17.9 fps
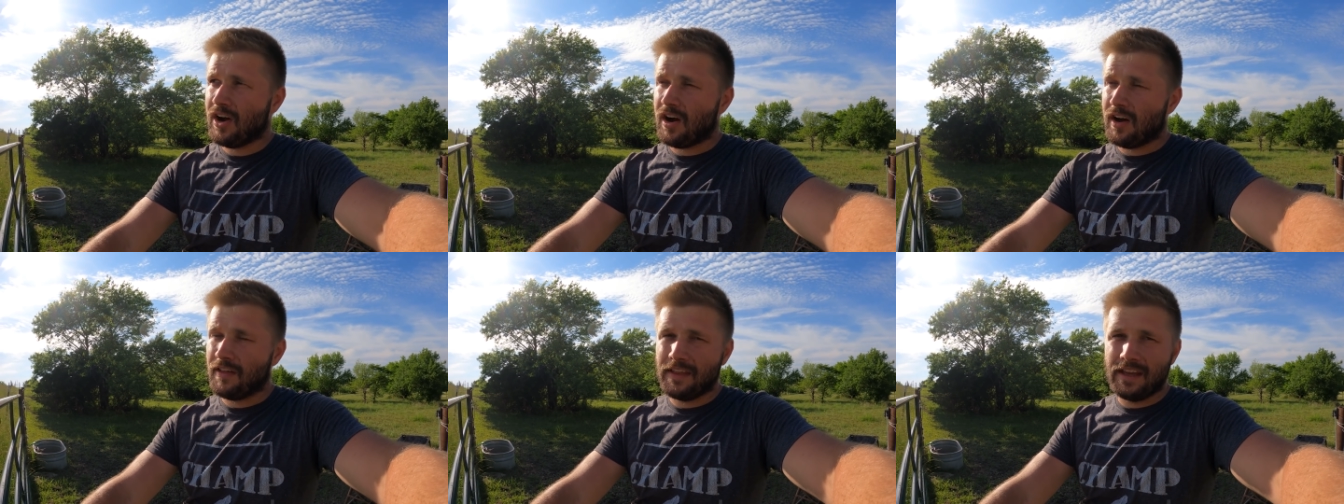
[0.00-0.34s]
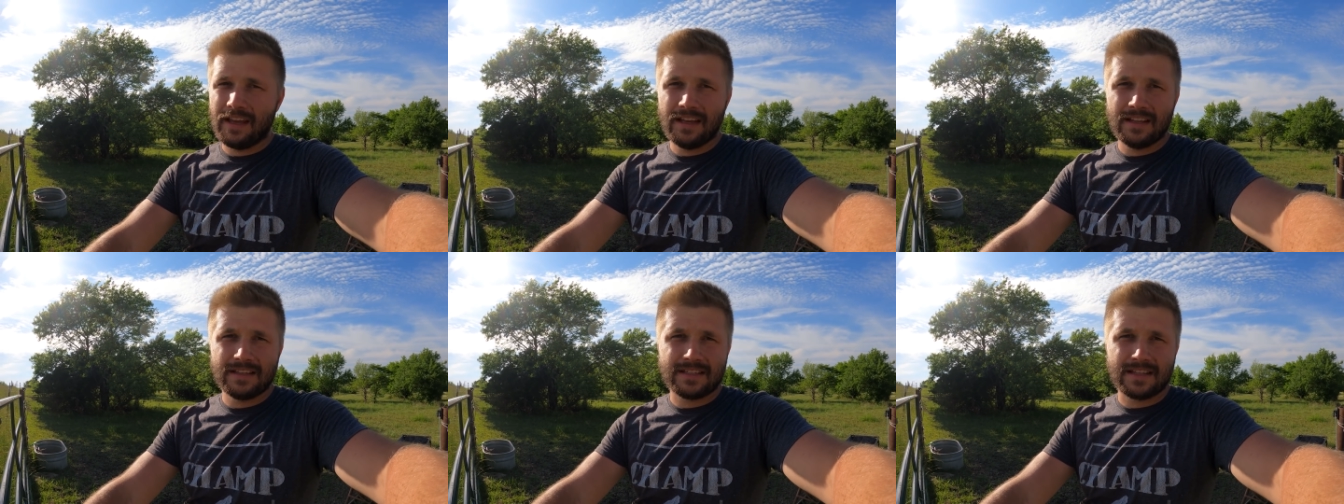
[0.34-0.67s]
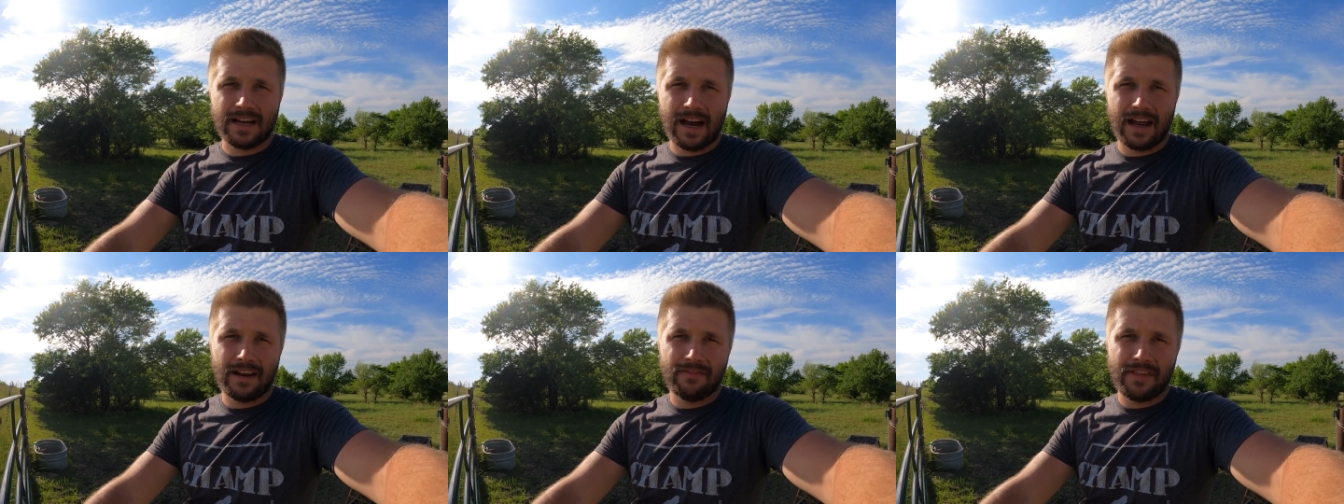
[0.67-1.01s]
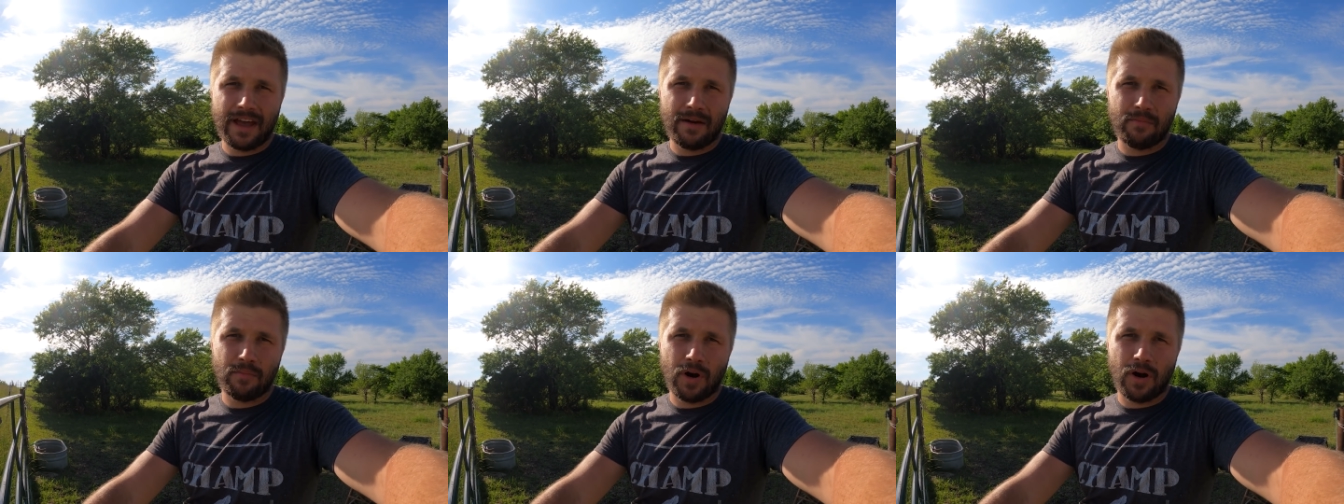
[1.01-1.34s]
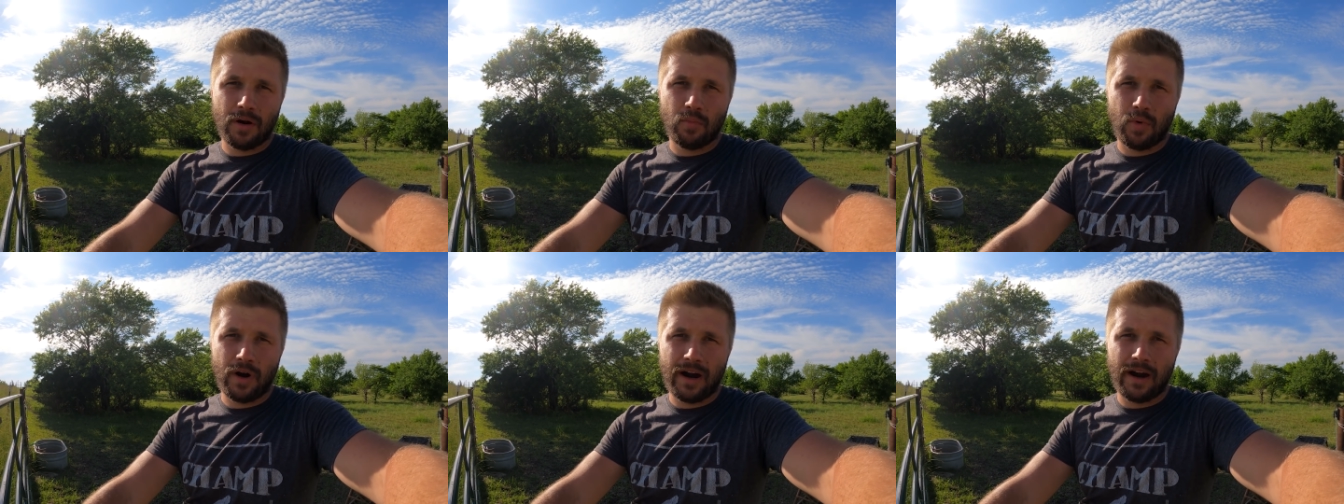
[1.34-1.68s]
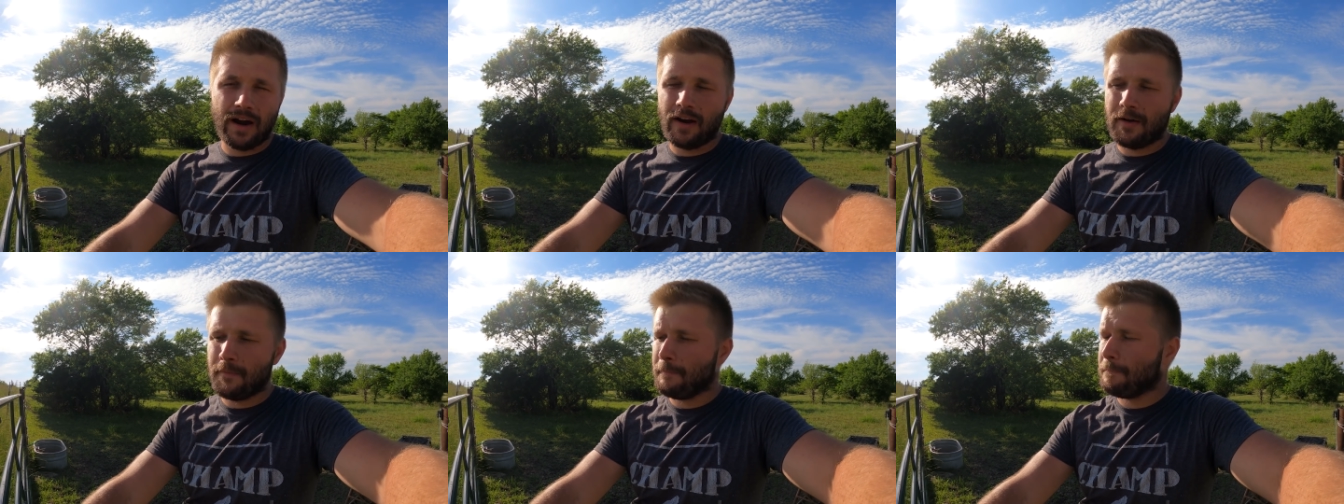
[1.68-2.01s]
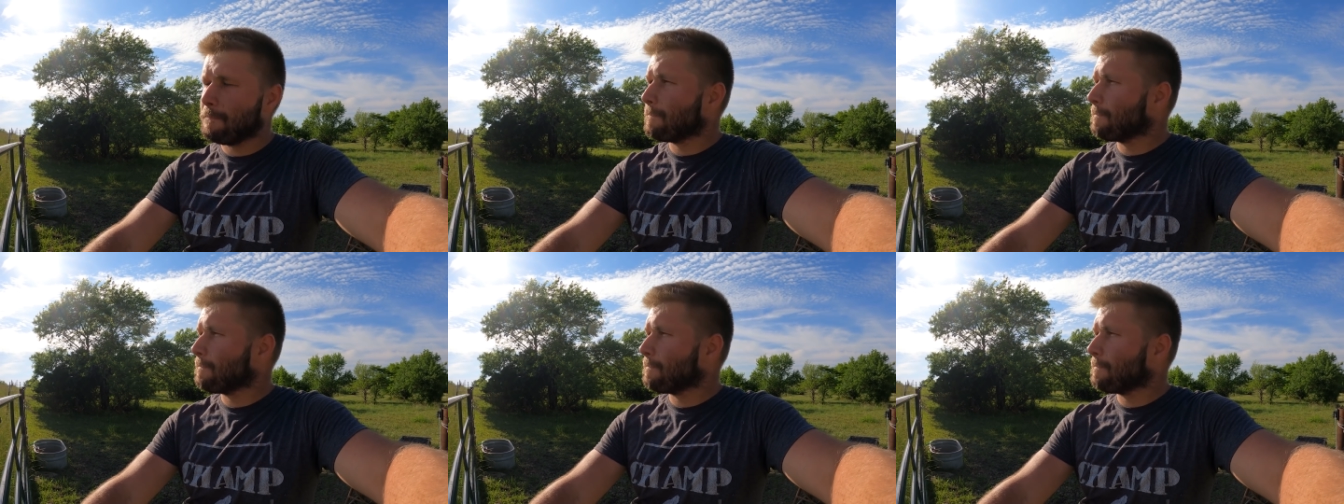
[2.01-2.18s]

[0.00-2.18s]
on the inside of that barbed wire.